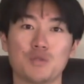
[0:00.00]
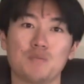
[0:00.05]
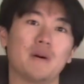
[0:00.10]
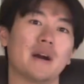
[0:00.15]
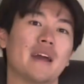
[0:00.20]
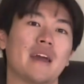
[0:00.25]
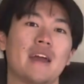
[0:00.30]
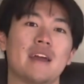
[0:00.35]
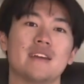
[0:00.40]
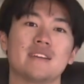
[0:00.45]
by
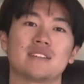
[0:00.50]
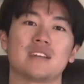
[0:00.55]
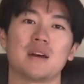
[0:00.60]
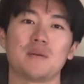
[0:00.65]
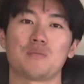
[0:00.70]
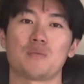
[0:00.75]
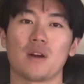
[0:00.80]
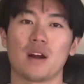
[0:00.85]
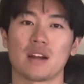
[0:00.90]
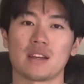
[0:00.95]

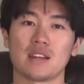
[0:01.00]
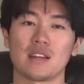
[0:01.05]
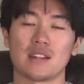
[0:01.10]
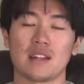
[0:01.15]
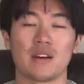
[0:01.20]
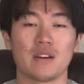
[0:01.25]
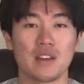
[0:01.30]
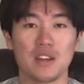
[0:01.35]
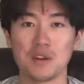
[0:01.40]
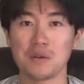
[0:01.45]
A$AP Rocky.
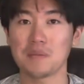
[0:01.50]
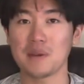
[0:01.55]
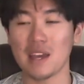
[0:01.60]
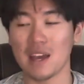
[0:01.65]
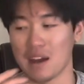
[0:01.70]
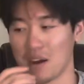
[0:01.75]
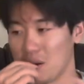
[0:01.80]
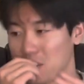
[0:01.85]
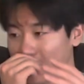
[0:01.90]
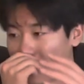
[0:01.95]
Now hear me
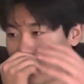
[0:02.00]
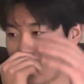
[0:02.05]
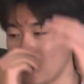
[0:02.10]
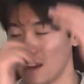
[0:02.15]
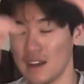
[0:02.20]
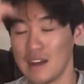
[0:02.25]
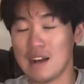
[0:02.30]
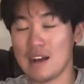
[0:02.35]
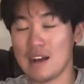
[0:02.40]
out, okay?